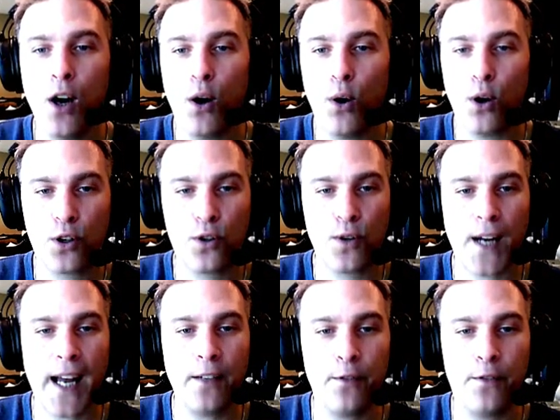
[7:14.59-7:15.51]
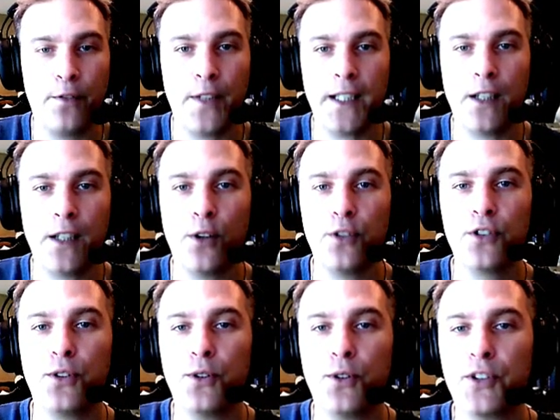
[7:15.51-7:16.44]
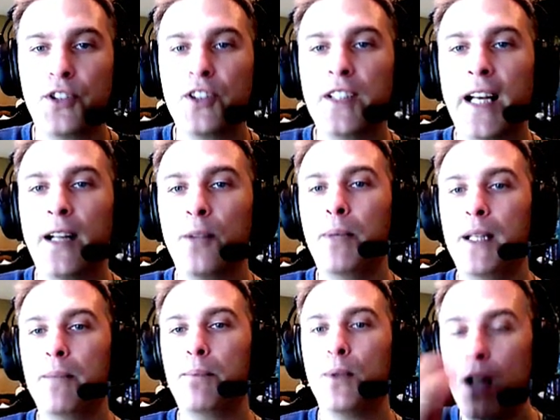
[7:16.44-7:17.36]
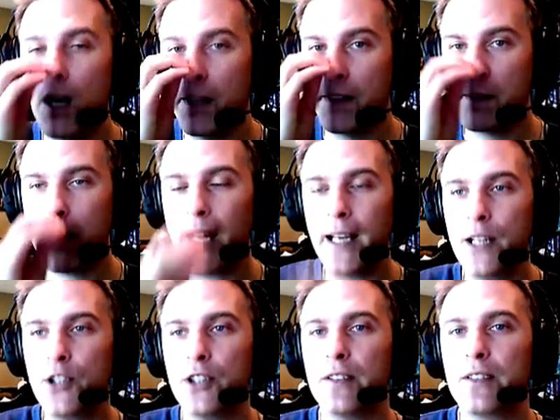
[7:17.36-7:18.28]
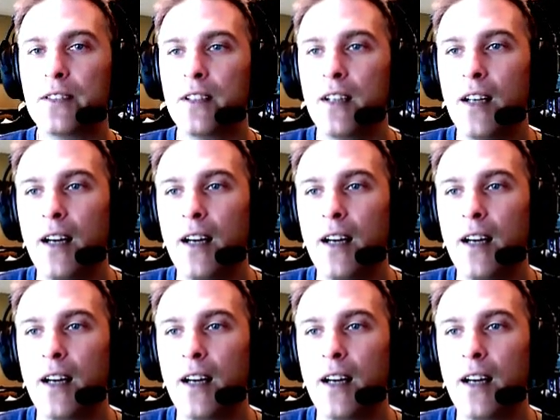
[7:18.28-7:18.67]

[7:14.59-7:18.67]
or create videos or sell people on the pages?